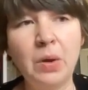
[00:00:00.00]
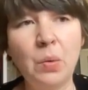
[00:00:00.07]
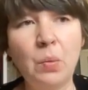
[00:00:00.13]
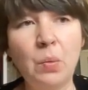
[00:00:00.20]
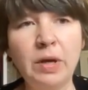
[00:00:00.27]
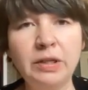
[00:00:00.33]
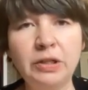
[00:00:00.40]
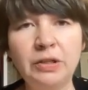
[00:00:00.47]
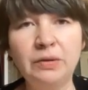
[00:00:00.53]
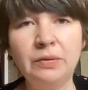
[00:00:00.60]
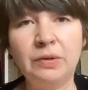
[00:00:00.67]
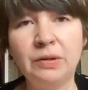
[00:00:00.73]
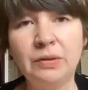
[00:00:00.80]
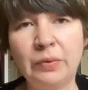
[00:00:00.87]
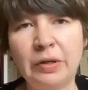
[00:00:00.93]
What should you
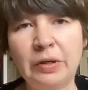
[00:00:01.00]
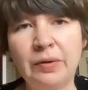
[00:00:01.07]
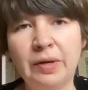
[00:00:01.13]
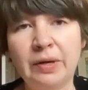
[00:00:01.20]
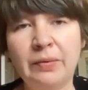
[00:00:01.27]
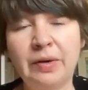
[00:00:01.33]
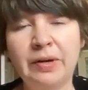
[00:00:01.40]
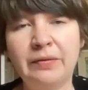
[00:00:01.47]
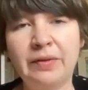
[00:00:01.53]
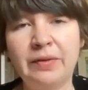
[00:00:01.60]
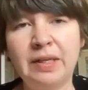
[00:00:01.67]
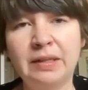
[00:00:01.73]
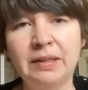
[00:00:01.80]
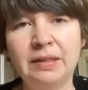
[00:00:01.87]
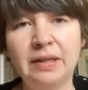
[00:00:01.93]
do when you get one of
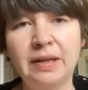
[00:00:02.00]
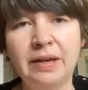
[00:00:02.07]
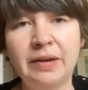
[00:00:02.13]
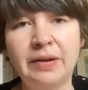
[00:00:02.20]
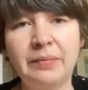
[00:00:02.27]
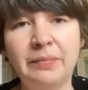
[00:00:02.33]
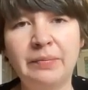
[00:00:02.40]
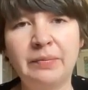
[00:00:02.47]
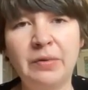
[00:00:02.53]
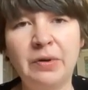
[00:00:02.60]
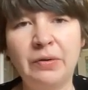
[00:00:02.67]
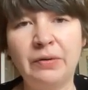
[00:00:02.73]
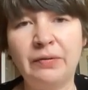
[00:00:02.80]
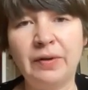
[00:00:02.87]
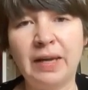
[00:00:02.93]
these
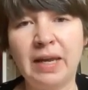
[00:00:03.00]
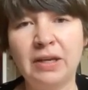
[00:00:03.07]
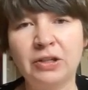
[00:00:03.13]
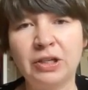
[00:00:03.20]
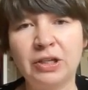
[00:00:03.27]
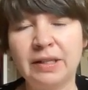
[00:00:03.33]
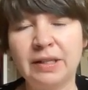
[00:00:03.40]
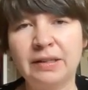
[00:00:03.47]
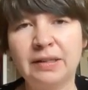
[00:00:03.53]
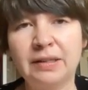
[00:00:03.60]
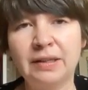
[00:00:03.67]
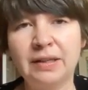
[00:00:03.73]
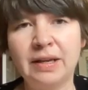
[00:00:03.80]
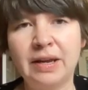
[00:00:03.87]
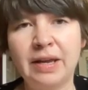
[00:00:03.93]

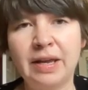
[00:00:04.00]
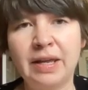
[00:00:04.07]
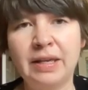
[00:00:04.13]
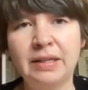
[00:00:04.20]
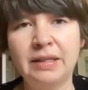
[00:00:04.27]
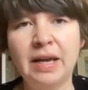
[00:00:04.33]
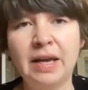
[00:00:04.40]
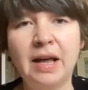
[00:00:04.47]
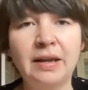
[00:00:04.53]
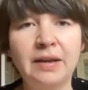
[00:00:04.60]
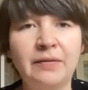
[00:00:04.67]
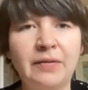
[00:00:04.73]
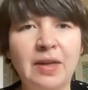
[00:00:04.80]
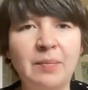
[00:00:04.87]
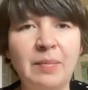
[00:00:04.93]
notifications? And I'll
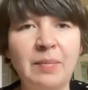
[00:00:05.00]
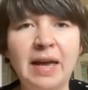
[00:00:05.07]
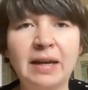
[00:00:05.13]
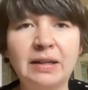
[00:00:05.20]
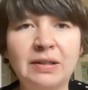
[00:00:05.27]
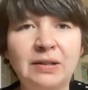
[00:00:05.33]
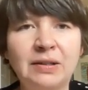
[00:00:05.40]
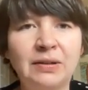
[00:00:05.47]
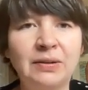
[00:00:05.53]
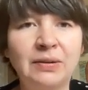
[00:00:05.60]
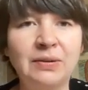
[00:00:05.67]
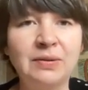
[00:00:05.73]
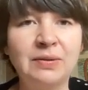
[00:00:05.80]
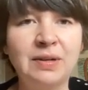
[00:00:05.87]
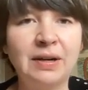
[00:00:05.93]
give that back
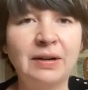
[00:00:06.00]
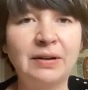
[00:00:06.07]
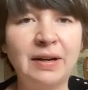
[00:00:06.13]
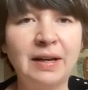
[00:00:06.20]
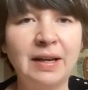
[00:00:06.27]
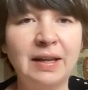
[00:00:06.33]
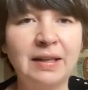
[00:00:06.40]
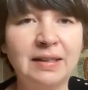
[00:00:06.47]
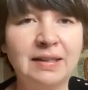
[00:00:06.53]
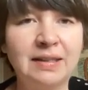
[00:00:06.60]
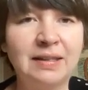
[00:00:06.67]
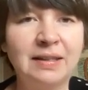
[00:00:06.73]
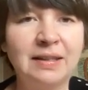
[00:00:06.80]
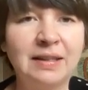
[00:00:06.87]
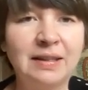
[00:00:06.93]
to Dr. Higgins.